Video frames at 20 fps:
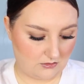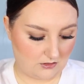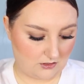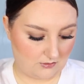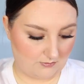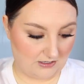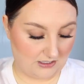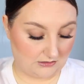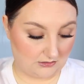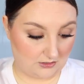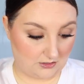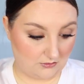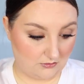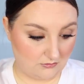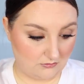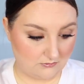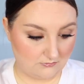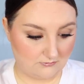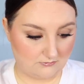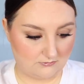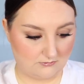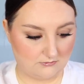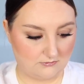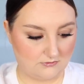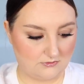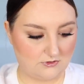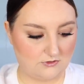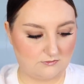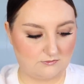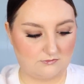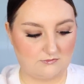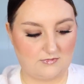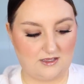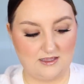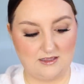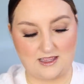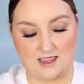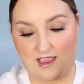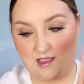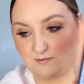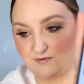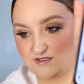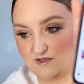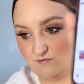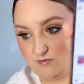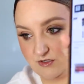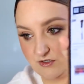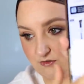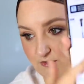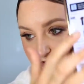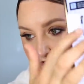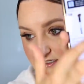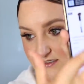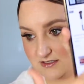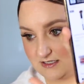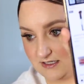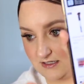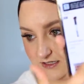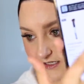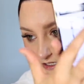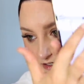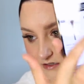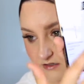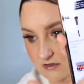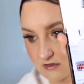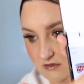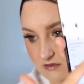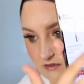Um, hello? Dude, my apps have been doing this lately.